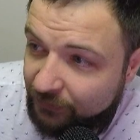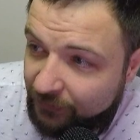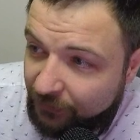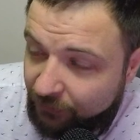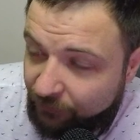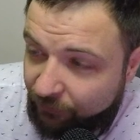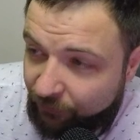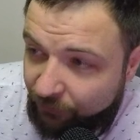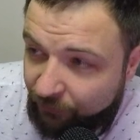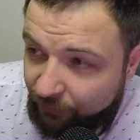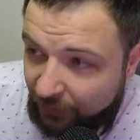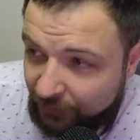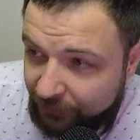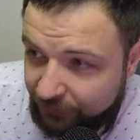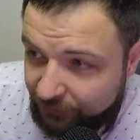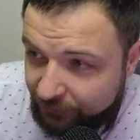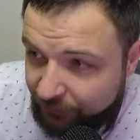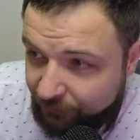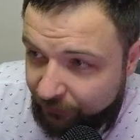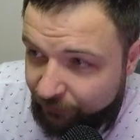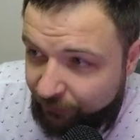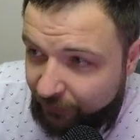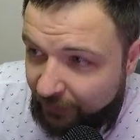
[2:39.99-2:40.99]
It
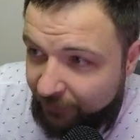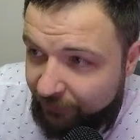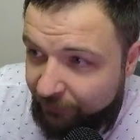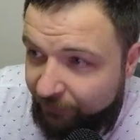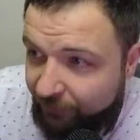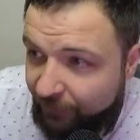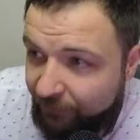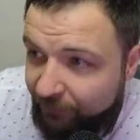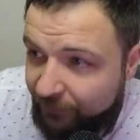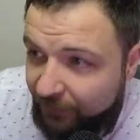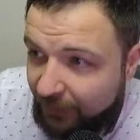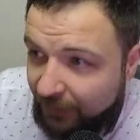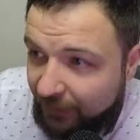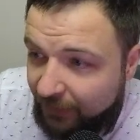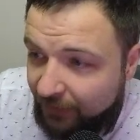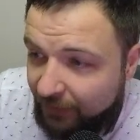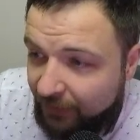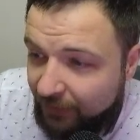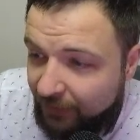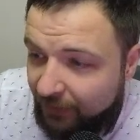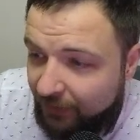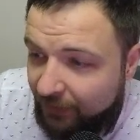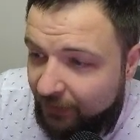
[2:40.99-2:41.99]
flushes to 550.
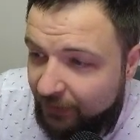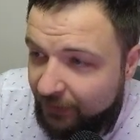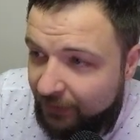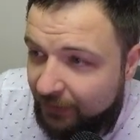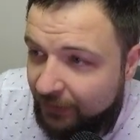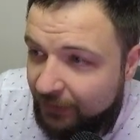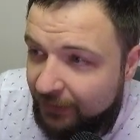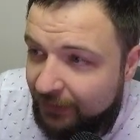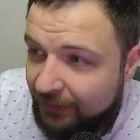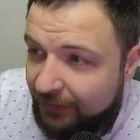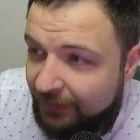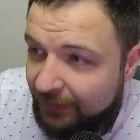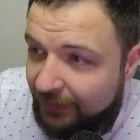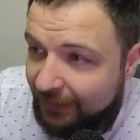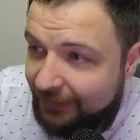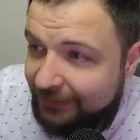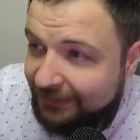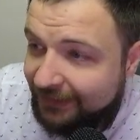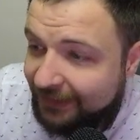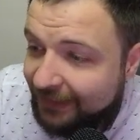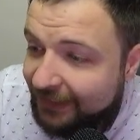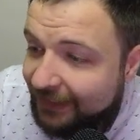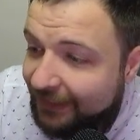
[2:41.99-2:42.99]

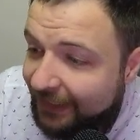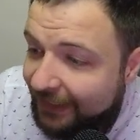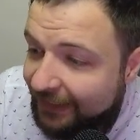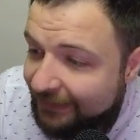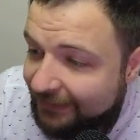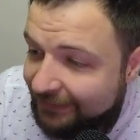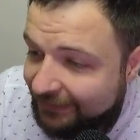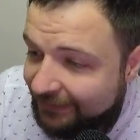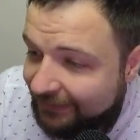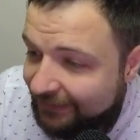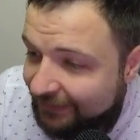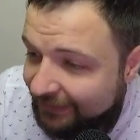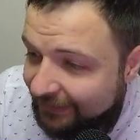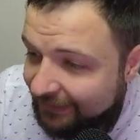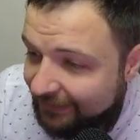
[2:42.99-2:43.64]
That's crazy.